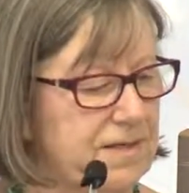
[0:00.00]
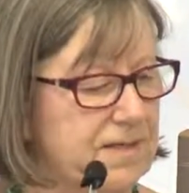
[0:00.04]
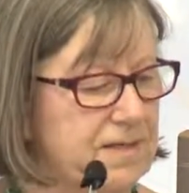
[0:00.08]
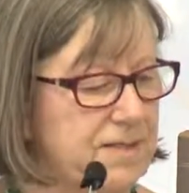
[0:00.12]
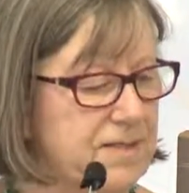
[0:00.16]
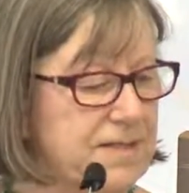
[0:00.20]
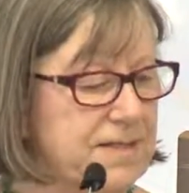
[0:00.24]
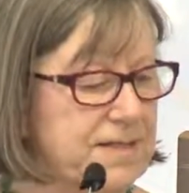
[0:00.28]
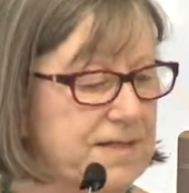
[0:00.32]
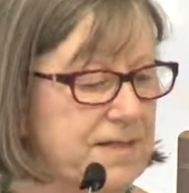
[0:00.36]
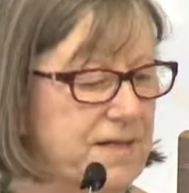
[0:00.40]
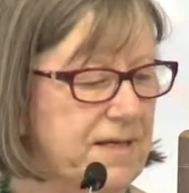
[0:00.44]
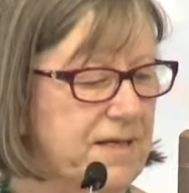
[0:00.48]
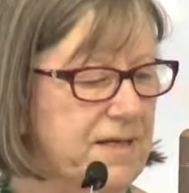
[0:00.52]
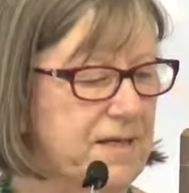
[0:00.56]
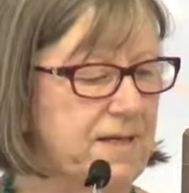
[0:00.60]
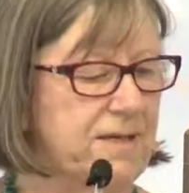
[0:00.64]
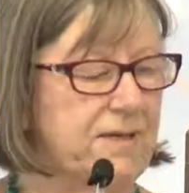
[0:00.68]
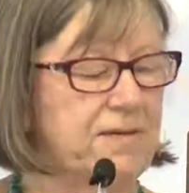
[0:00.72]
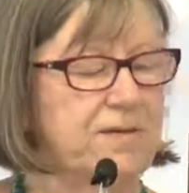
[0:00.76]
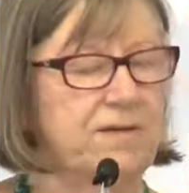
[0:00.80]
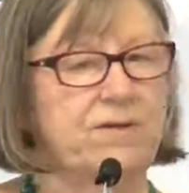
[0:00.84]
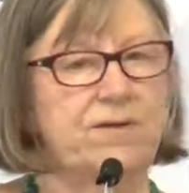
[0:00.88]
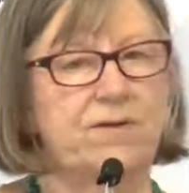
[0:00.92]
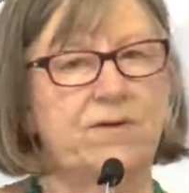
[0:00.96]
to see,
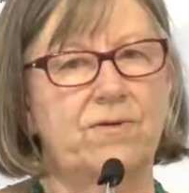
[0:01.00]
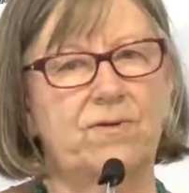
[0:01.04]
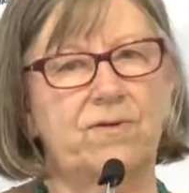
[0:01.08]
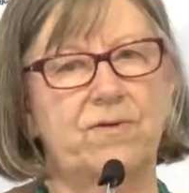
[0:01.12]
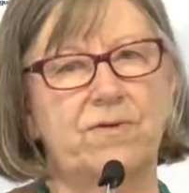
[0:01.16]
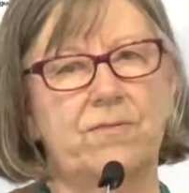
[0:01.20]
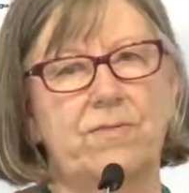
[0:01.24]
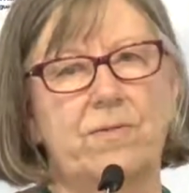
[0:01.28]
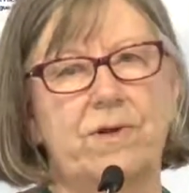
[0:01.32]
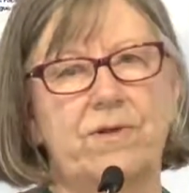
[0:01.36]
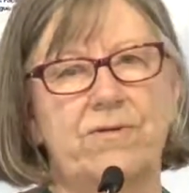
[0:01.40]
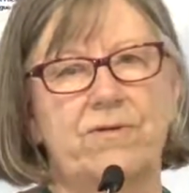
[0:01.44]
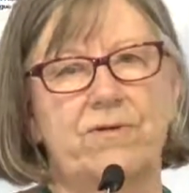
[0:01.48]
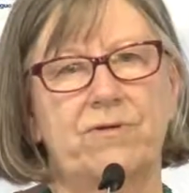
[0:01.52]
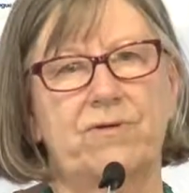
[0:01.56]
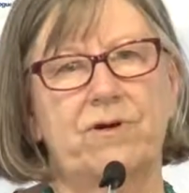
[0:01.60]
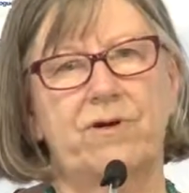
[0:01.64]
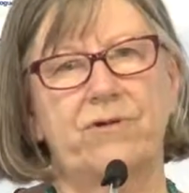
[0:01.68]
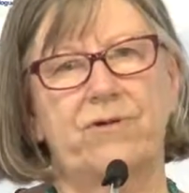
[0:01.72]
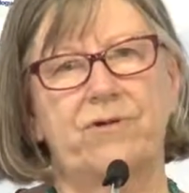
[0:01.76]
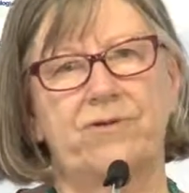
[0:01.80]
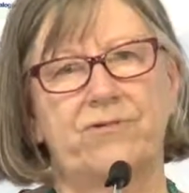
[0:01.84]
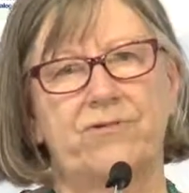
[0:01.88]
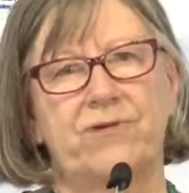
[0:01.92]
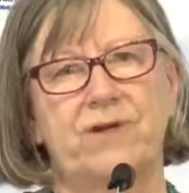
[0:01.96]
whether or not
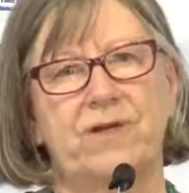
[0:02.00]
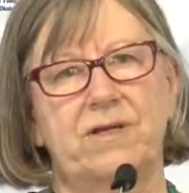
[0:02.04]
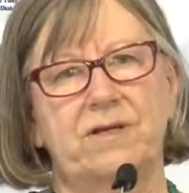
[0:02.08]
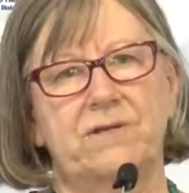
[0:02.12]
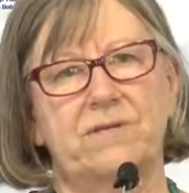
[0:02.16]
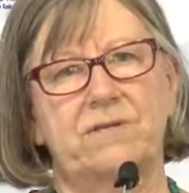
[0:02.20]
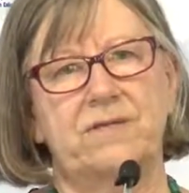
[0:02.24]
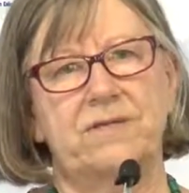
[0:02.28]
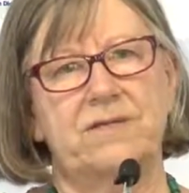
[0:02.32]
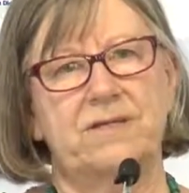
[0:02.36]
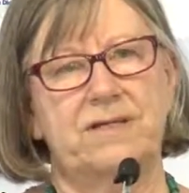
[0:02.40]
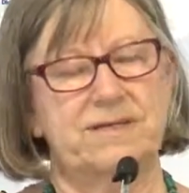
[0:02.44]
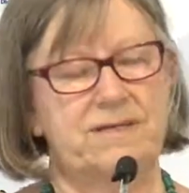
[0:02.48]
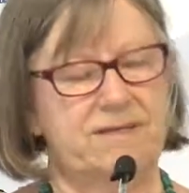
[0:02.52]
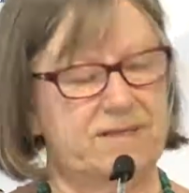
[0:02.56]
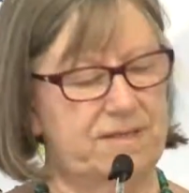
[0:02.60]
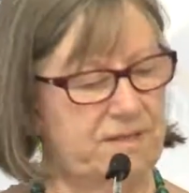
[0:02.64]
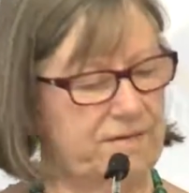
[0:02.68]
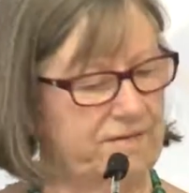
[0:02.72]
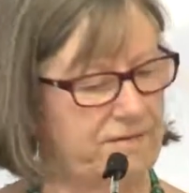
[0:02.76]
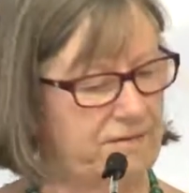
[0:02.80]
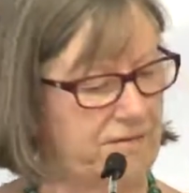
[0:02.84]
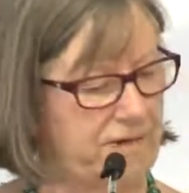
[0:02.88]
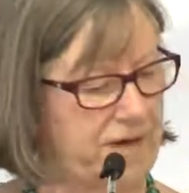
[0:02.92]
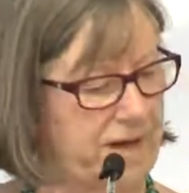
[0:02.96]
you're treading on
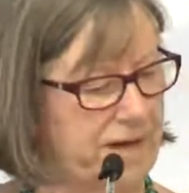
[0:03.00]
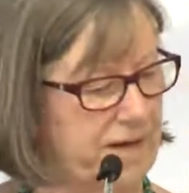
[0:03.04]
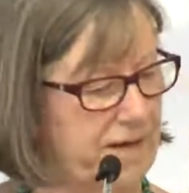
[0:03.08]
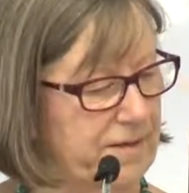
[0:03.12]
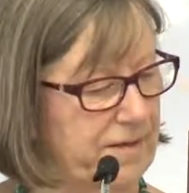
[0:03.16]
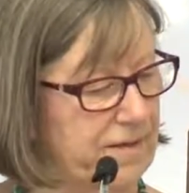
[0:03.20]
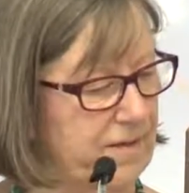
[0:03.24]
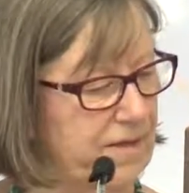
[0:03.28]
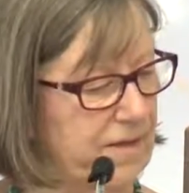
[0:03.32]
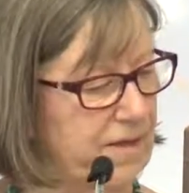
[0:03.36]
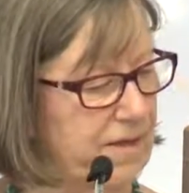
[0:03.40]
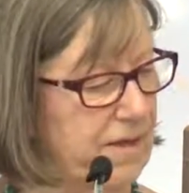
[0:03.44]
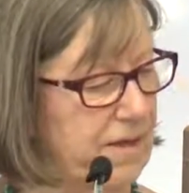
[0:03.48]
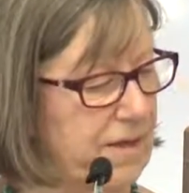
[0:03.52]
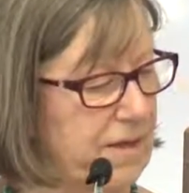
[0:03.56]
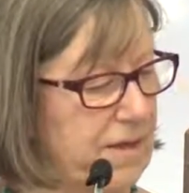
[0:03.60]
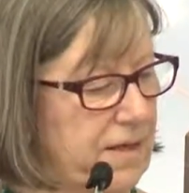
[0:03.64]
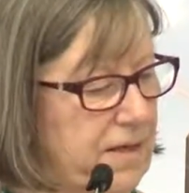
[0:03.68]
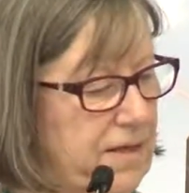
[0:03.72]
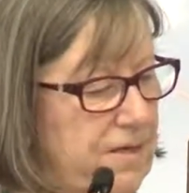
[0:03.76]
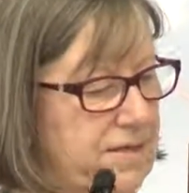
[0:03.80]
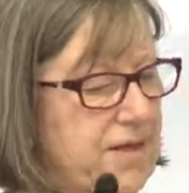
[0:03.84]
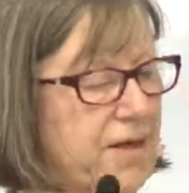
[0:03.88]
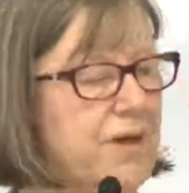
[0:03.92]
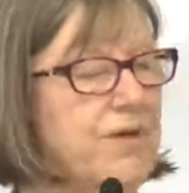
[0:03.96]
sensitive ground.
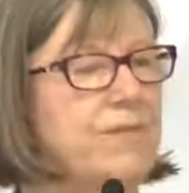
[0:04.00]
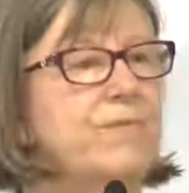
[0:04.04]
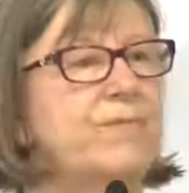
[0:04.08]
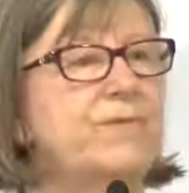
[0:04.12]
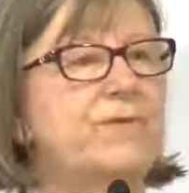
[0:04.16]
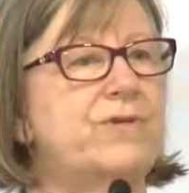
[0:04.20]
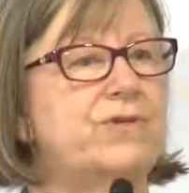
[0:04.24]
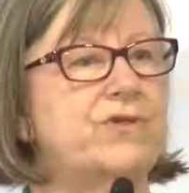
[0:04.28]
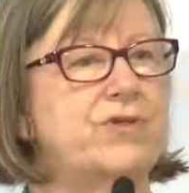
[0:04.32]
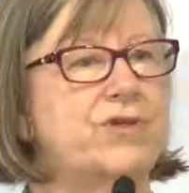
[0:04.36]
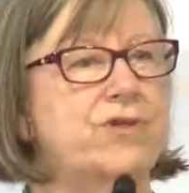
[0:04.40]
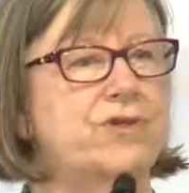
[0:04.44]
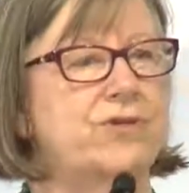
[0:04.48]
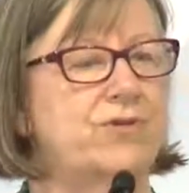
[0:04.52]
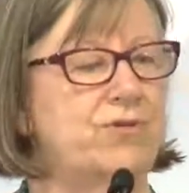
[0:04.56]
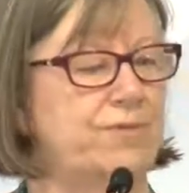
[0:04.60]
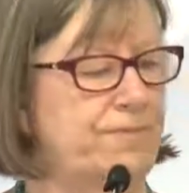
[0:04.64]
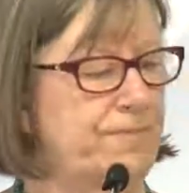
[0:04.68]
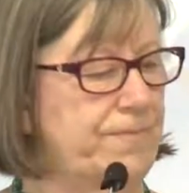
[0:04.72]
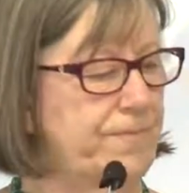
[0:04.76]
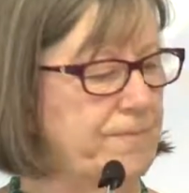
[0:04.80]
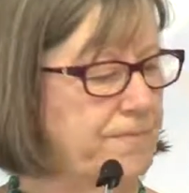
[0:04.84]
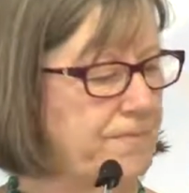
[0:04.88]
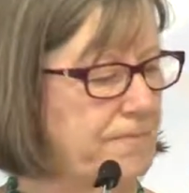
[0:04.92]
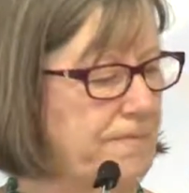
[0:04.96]
Don't
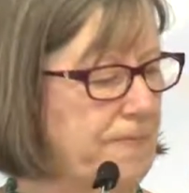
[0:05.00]
presume.